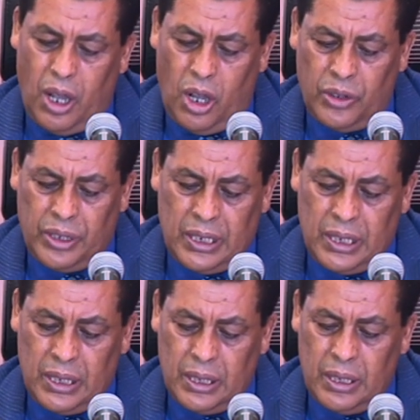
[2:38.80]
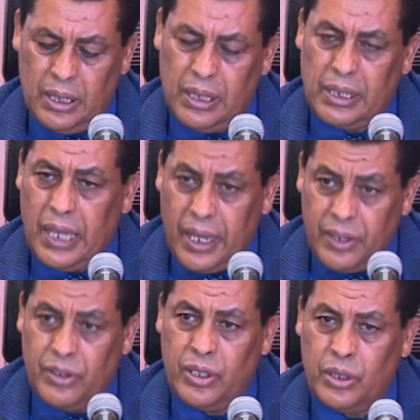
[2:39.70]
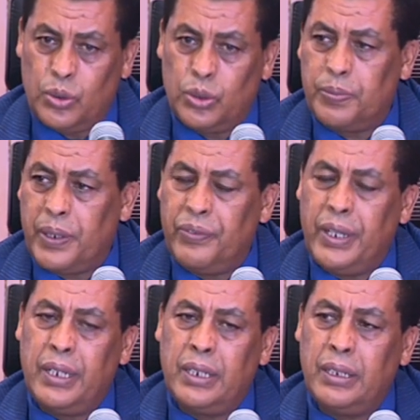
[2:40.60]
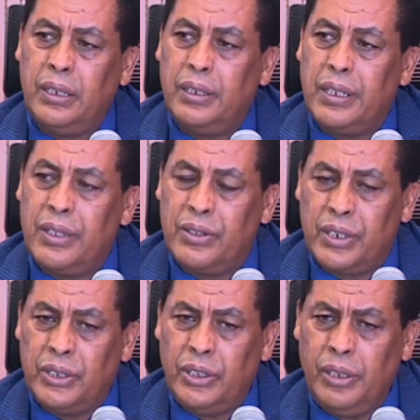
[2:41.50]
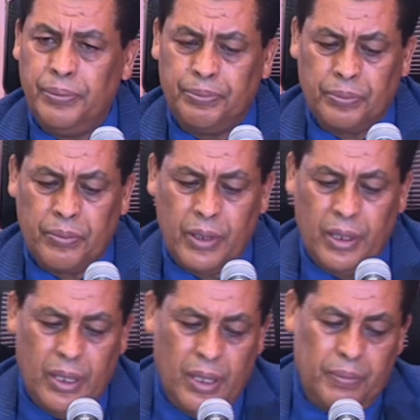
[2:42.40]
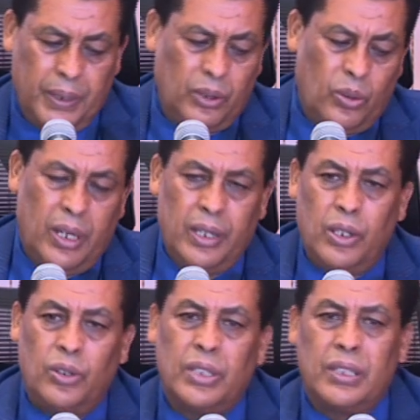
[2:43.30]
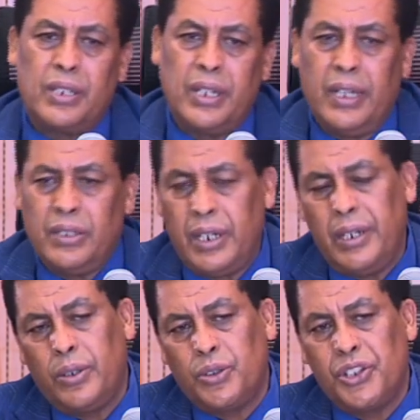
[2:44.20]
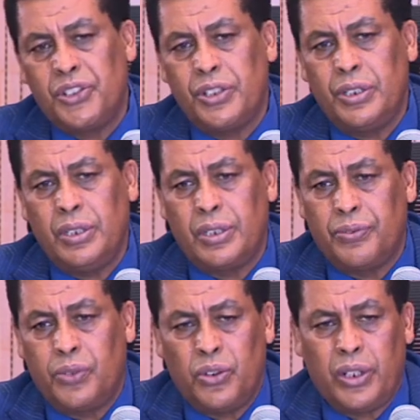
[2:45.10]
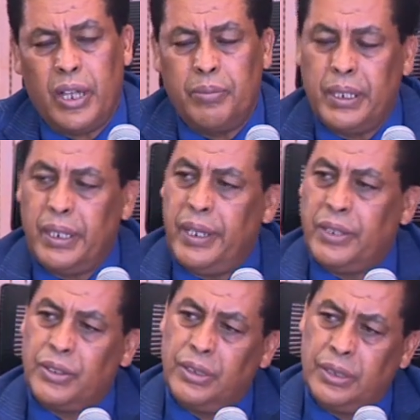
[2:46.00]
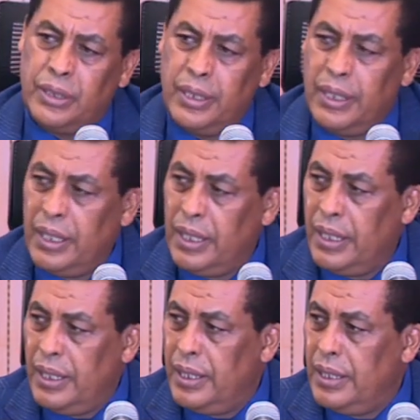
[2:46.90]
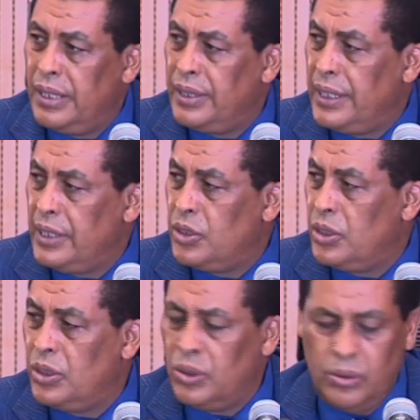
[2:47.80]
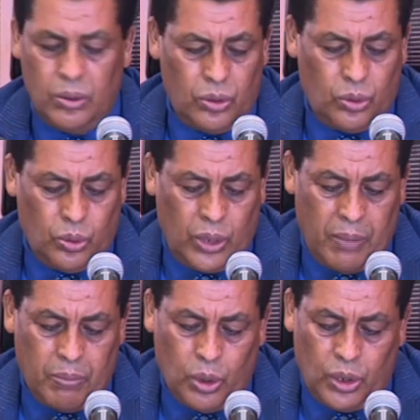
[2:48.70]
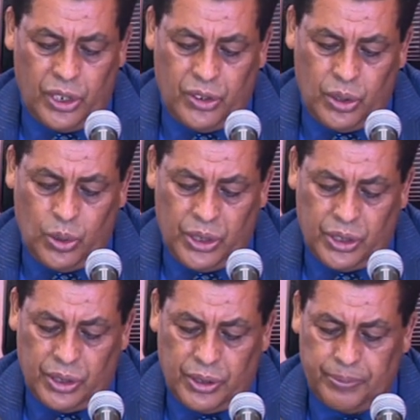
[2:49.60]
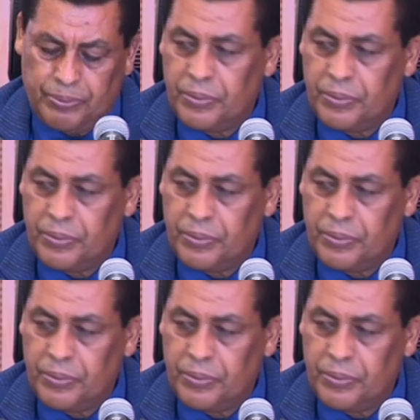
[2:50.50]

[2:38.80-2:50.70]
on the current issues prevailing in the region, particularly on the trilateral negotiations, the forthcoming elections, and the Ethiopia-Sudan border situations.